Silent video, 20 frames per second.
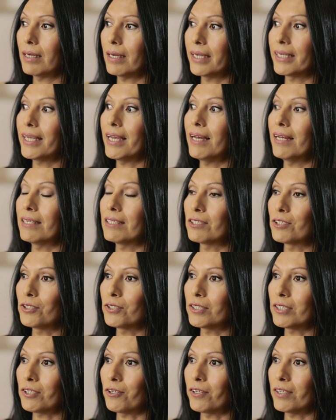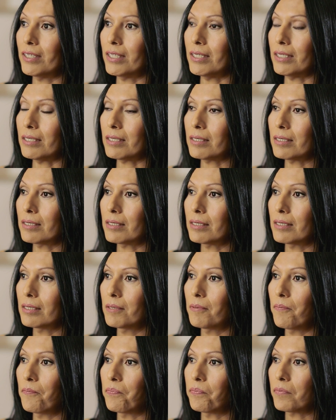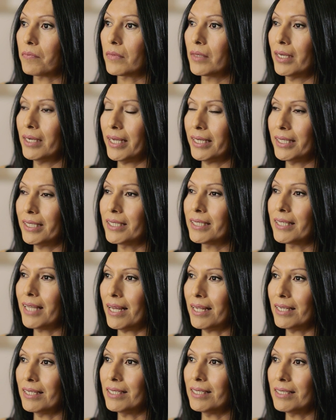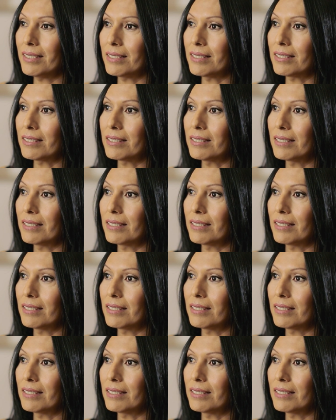I can't do certain things. And I think that is